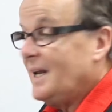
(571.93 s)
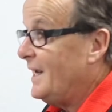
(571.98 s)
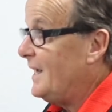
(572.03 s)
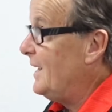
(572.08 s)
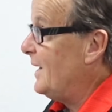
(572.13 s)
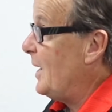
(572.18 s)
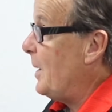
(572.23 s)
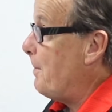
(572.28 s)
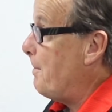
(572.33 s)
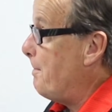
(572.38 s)

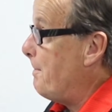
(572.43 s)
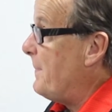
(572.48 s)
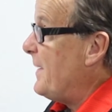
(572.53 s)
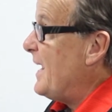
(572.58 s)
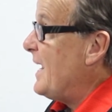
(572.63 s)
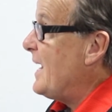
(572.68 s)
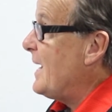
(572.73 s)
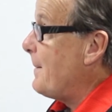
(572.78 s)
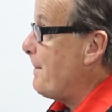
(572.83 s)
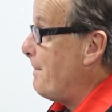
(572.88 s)
in a
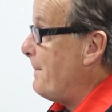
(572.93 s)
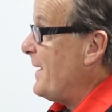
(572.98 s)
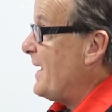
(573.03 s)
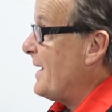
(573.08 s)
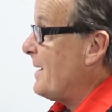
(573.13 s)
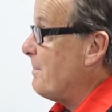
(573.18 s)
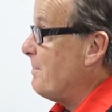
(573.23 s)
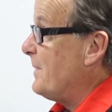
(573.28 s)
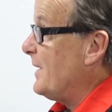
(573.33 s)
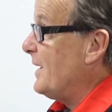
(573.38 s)

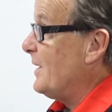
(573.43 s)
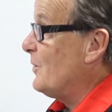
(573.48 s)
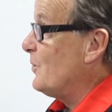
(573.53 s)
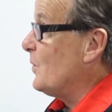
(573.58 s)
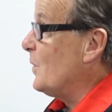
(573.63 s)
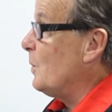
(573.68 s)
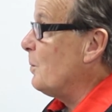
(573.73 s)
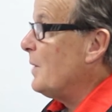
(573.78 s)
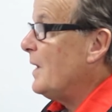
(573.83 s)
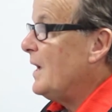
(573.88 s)
big
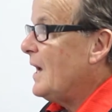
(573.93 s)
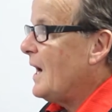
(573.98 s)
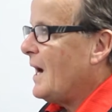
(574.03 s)
group.